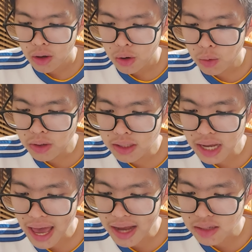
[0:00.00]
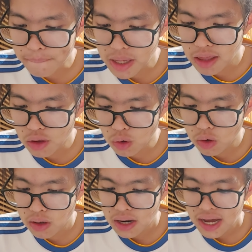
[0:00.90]
who was at
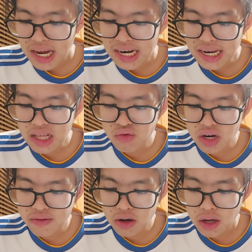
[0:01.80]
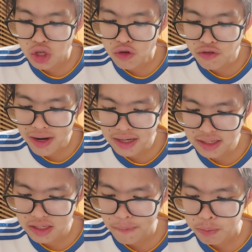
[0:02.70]
Pethor, near the river
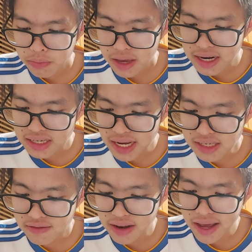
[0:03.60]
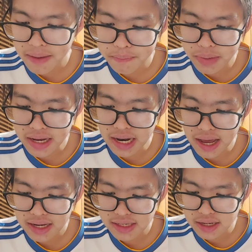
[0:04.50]
Euphrates, in his native land,
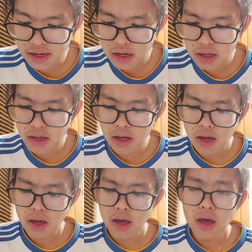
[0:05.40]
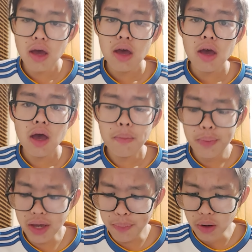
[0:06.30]
Balak said. A
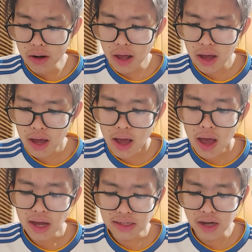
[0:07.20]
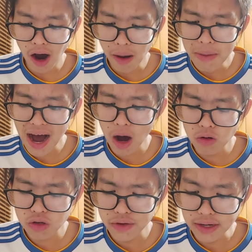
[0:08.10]
people has come
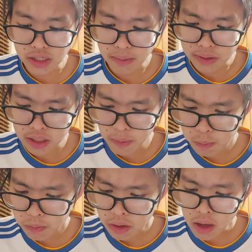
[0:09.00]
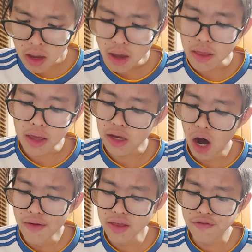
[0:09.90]
out of Egypt. They
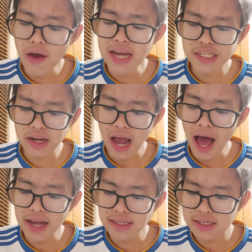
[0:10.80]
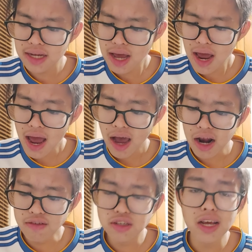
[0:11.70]
cover the face of the land and
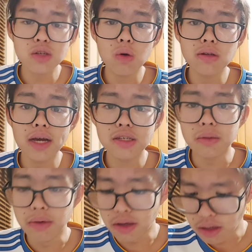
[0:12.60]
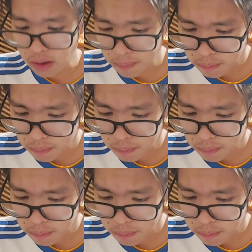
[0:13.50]
have settled next to me.